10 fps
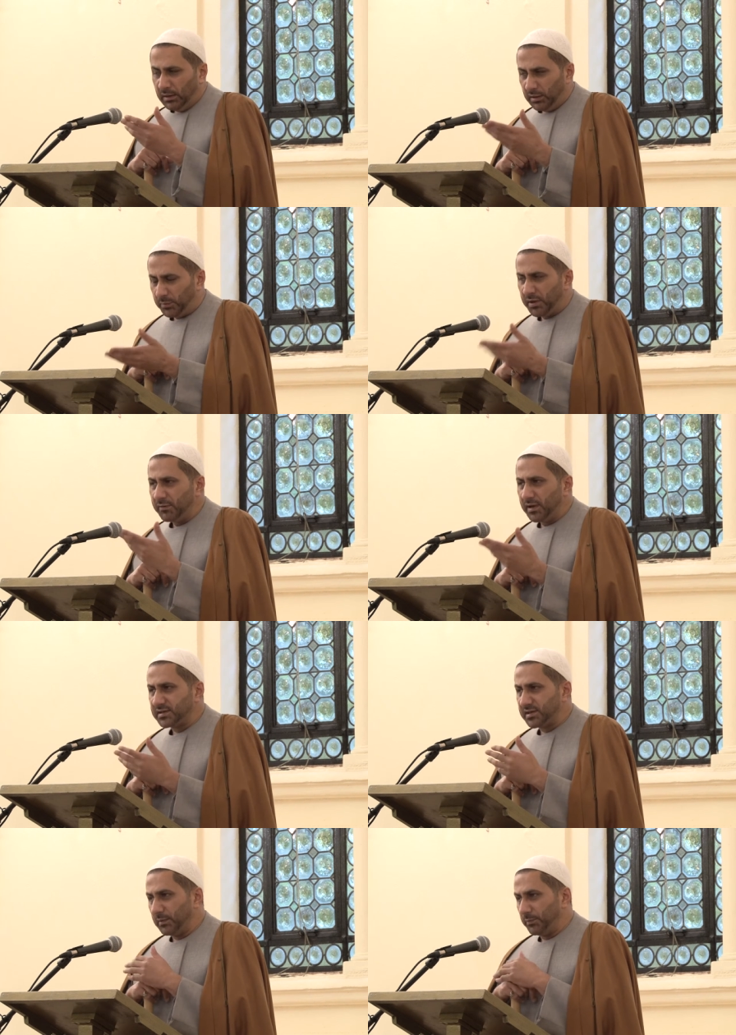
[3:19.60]
Let me give an
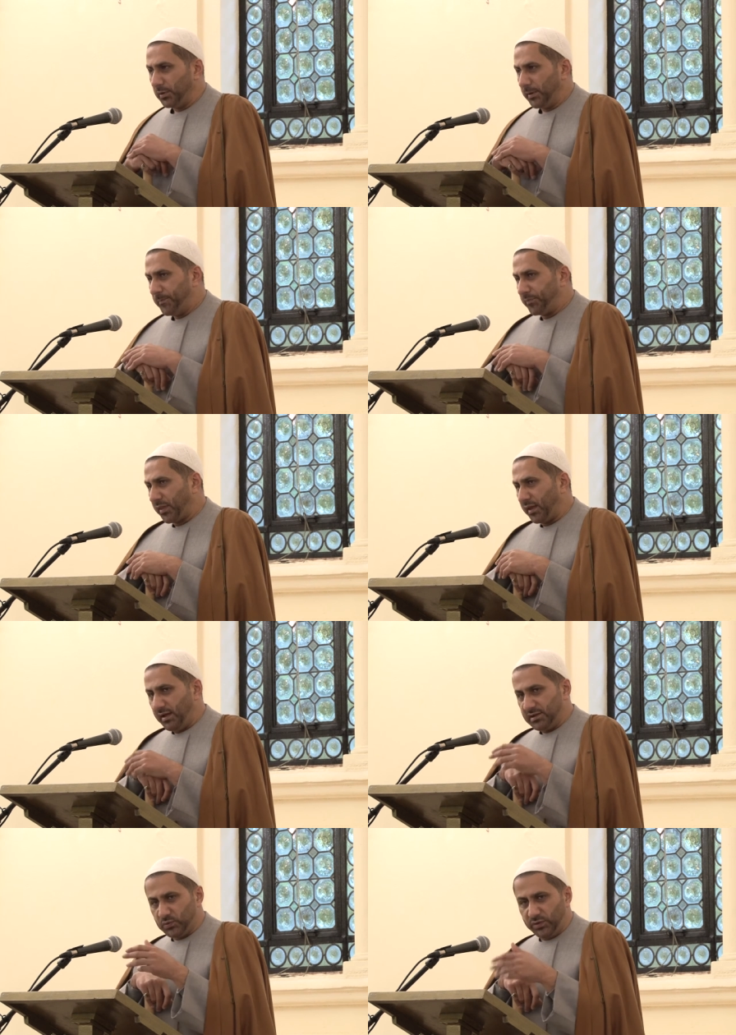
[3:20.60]
example
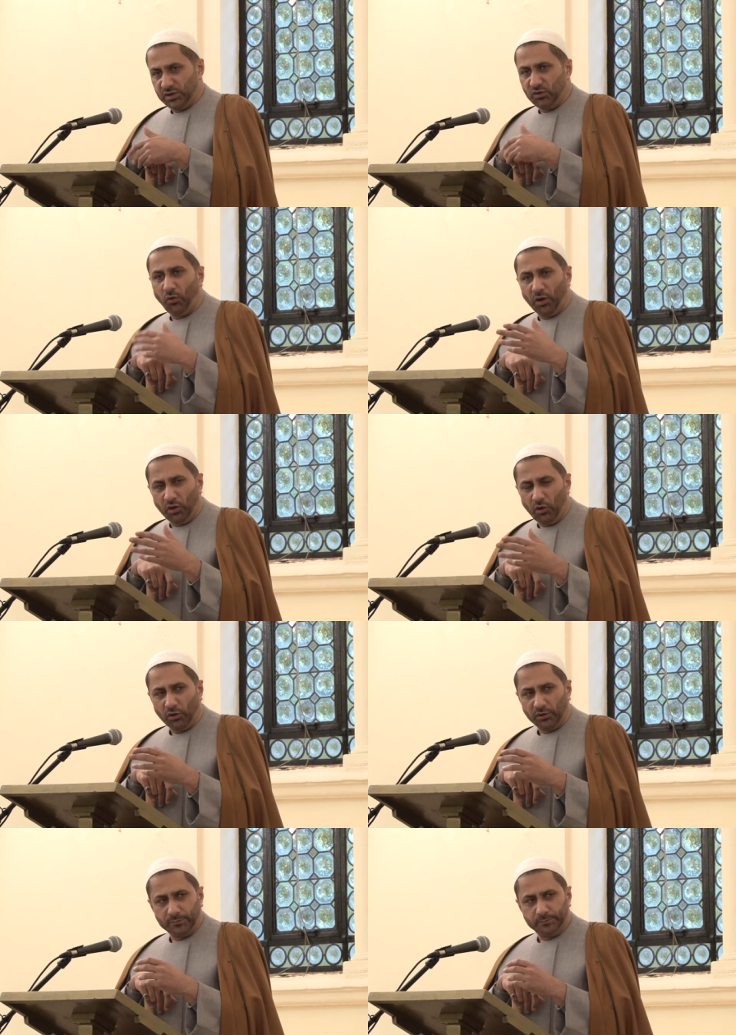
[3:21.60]
as we go
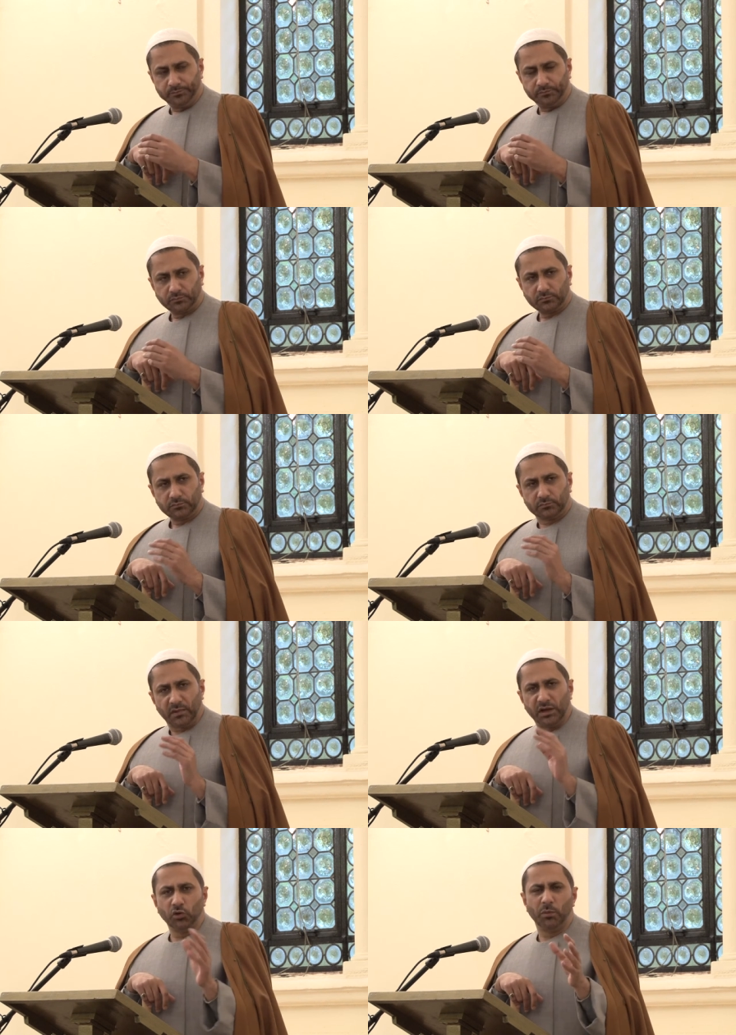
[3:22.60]
along,
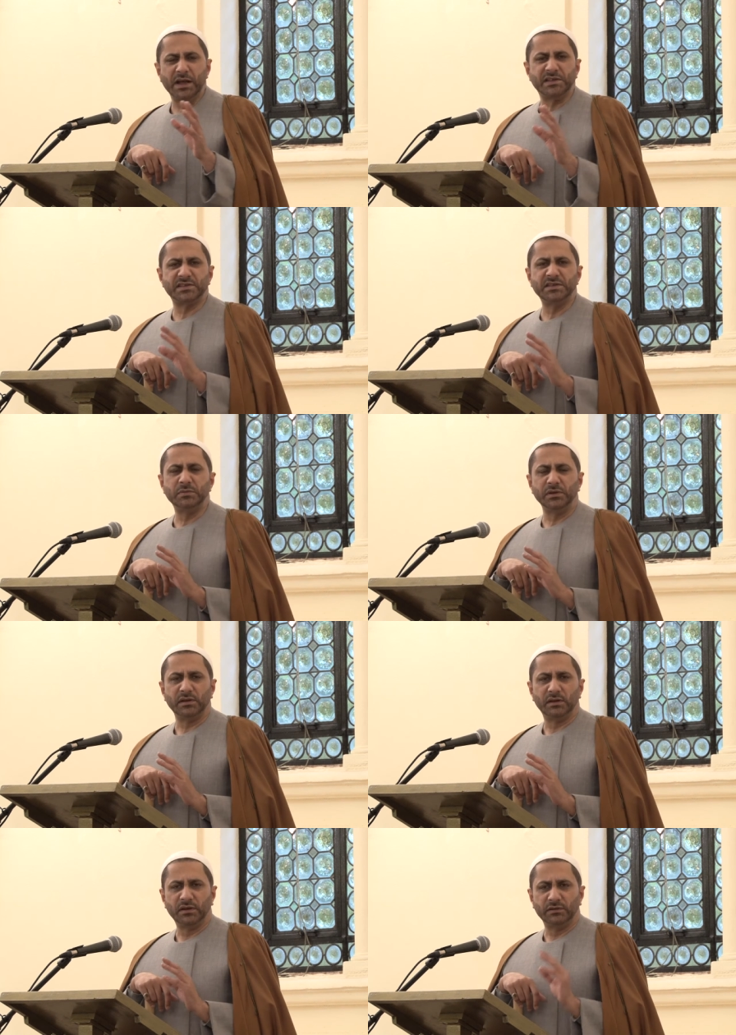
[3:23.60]
you might see me
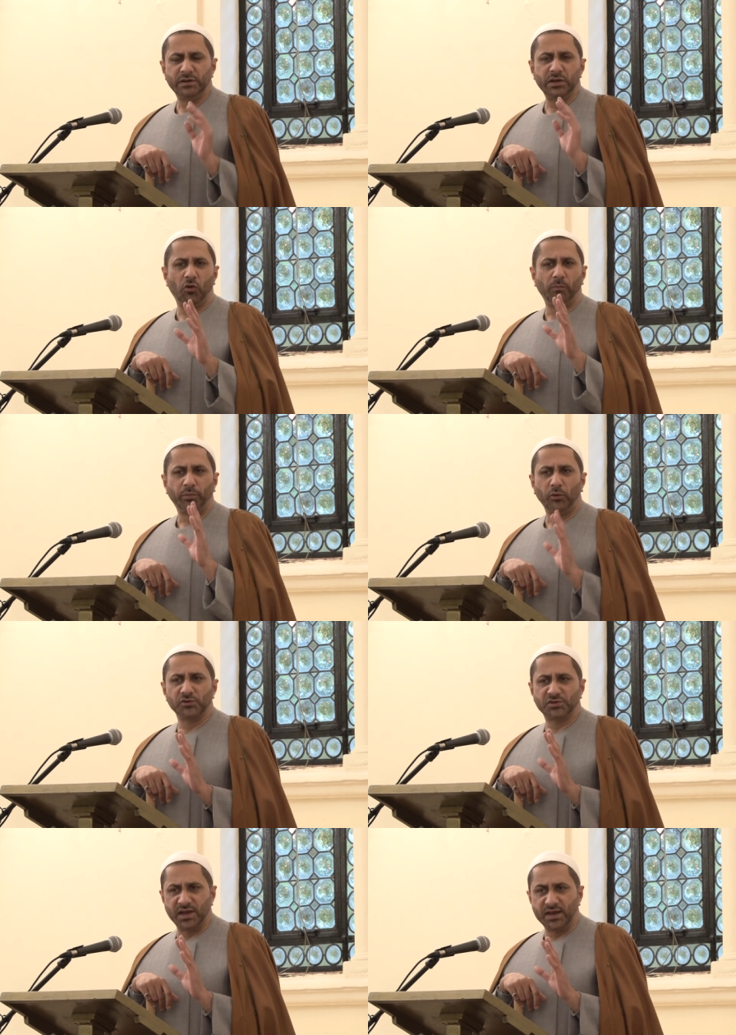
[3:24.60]
in a very
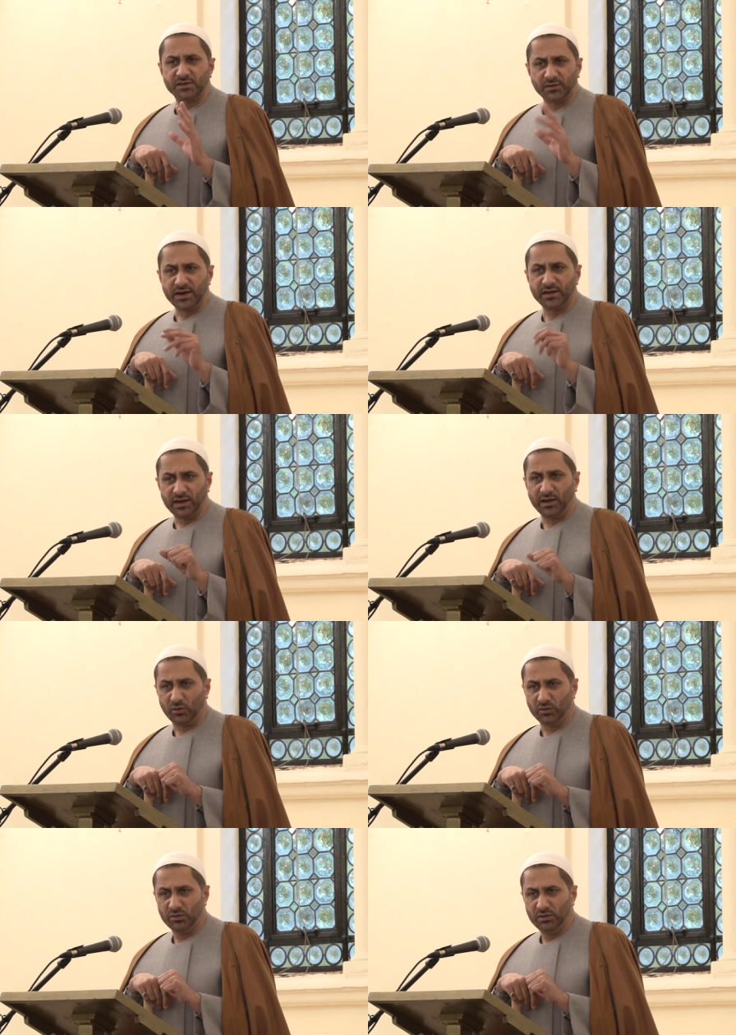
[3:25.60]
composed state right
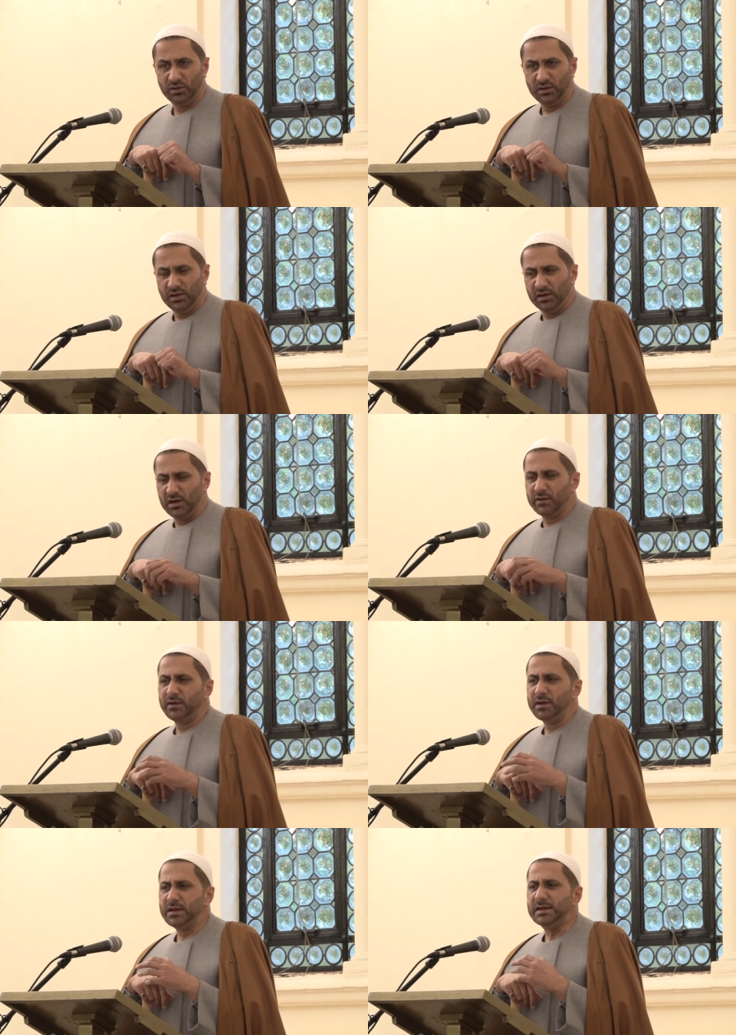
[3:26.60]
now, in a
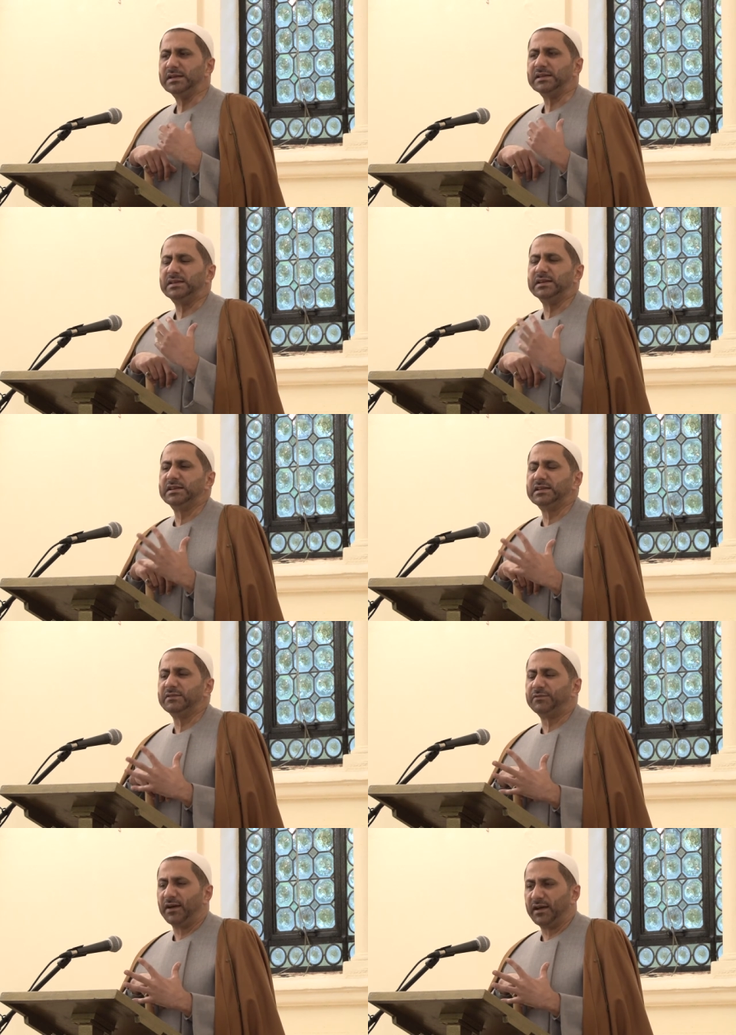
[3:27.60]
very
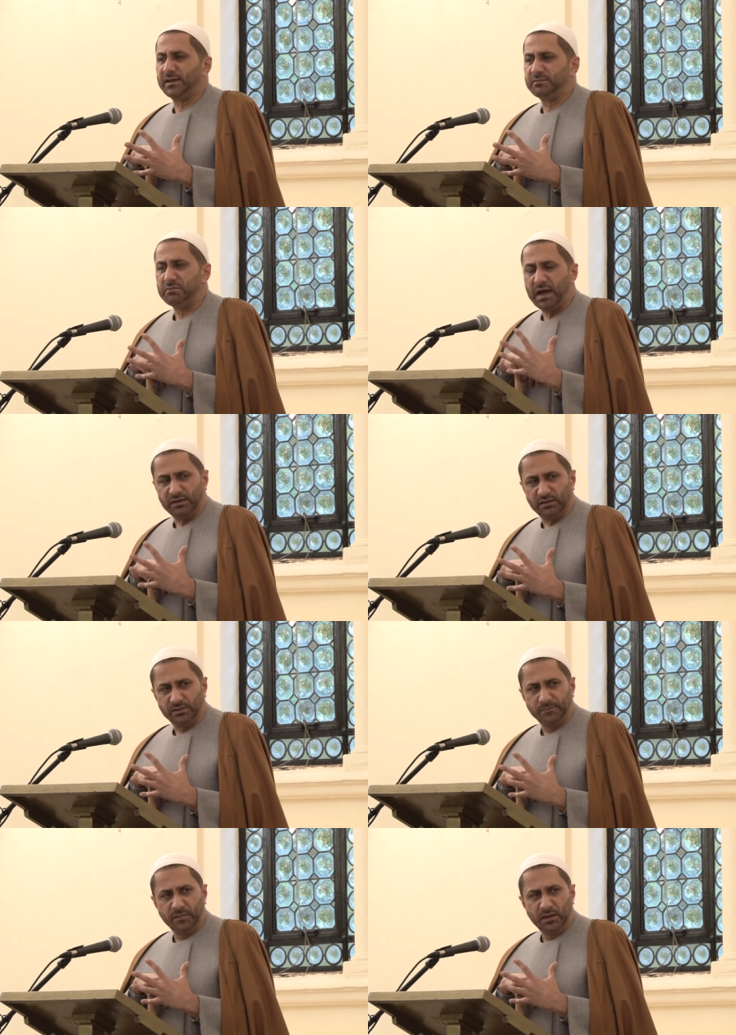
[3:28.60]
dignified manner.